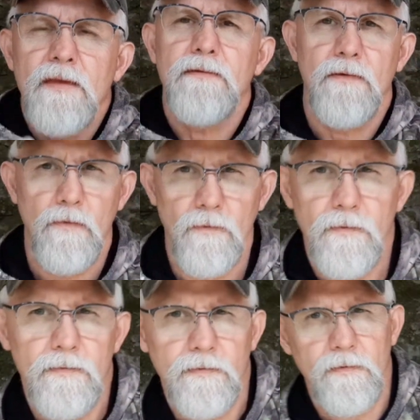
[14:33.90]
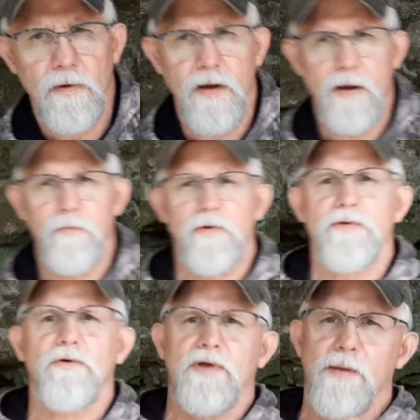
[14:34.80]
So I'm going to
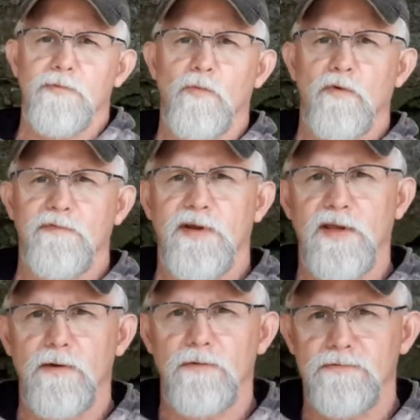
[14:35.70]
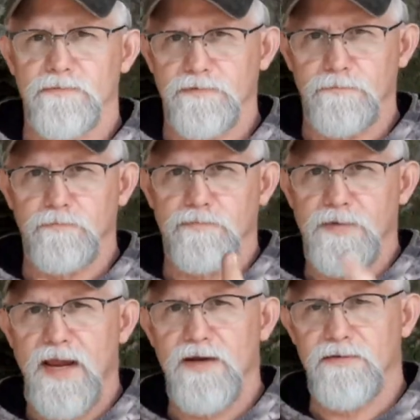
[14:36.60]
do a couple more videos. Stay,